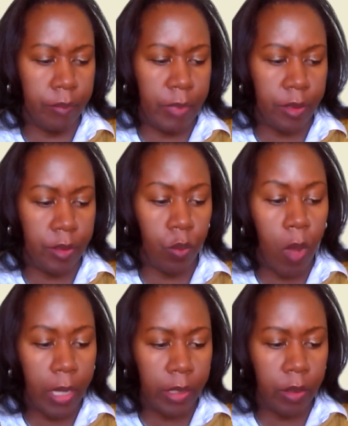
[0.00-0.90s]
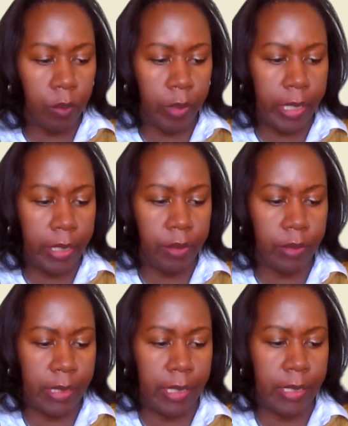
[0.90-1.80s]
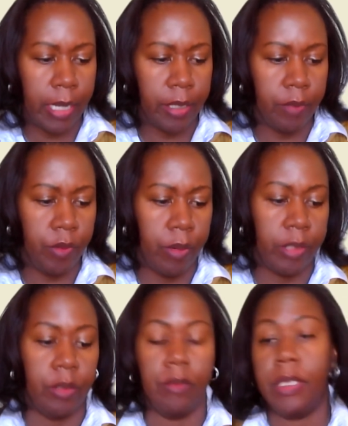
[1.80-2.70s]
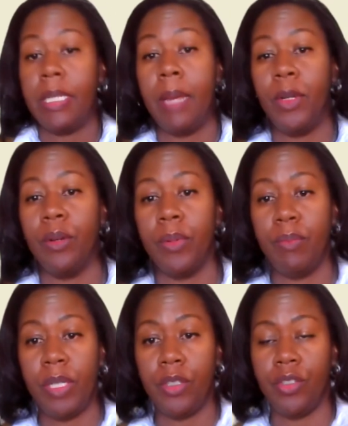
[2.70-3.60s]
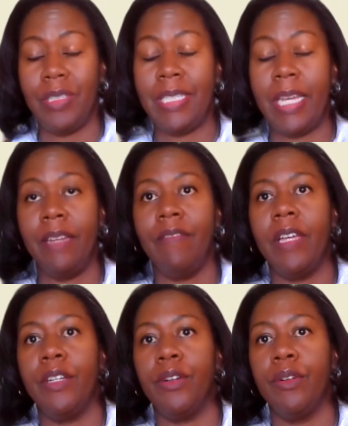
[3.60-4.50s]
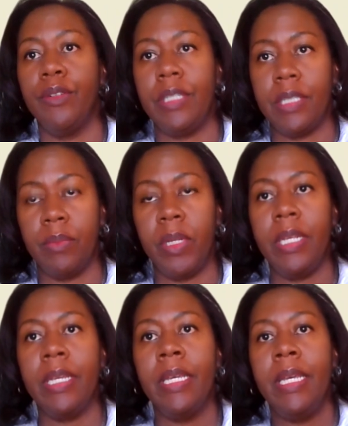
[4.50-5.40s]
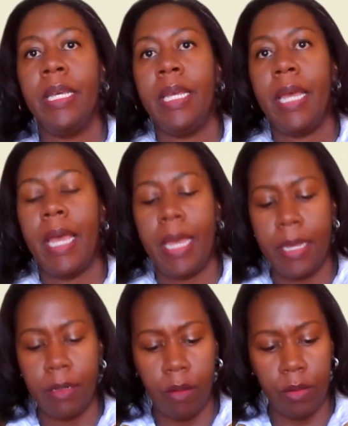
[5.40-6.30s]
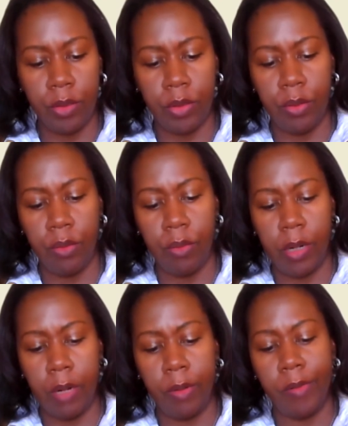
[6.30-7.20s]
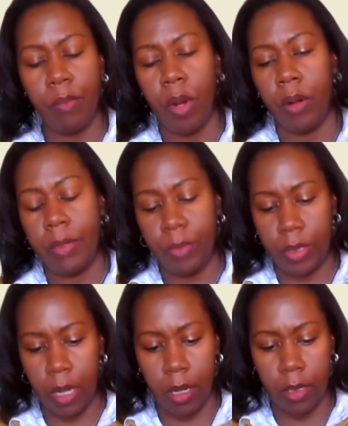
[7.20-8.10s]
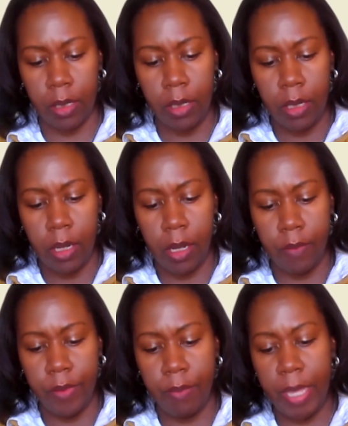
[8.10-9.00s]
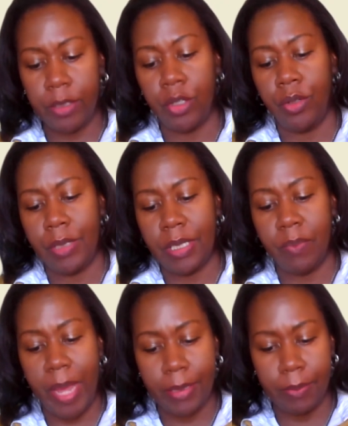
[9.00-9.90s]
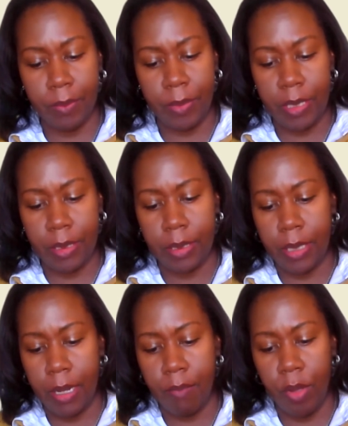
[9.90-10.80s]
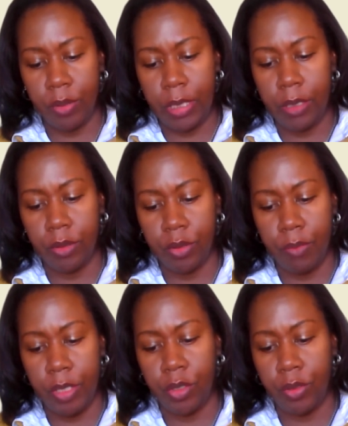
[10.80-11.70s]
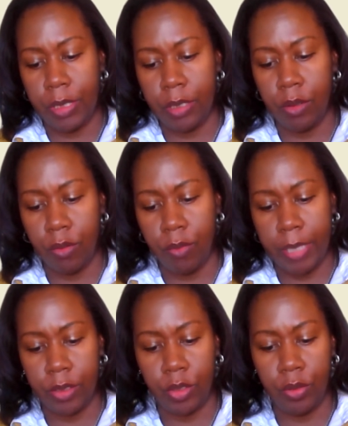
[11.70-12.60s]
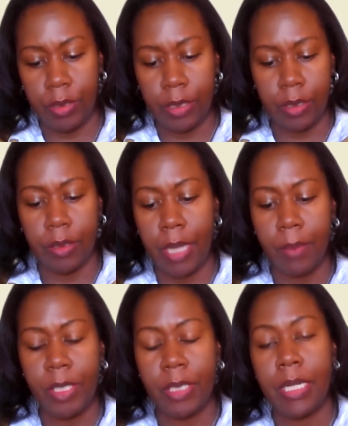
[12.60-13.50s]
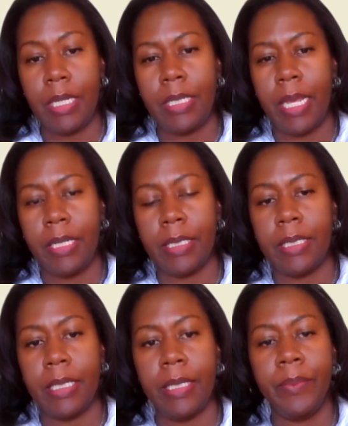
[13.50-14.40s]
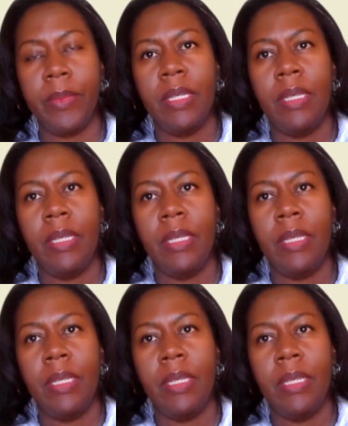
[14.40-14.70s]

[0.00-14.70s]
Ms. Dewana Wade, who is the Executive Director of Salama Urban Ministries, I invited her to speak. And also Reverend Marin Song of the Massachusetts Baptist Multicultural Ministries in Lowell, Massachusetts, the Lamas in Tennessee.